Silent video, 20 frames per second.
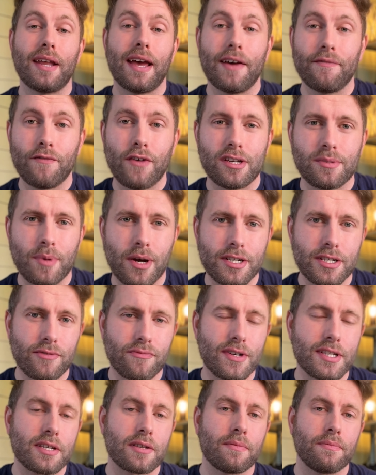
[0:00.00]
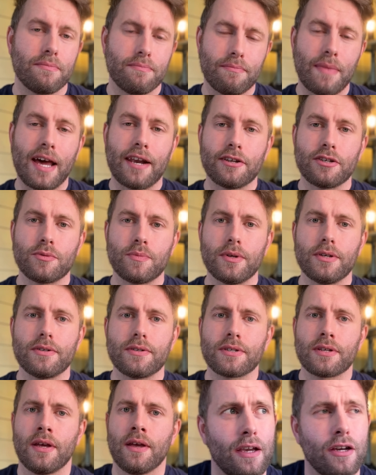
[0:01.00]
and third-party risk
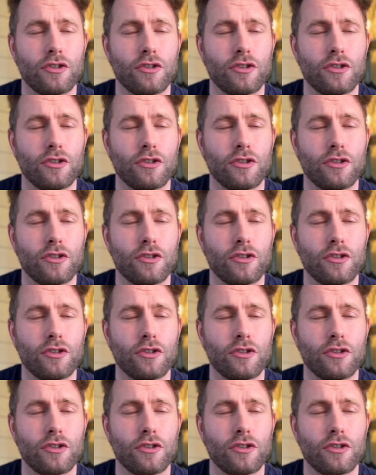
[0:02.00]
management.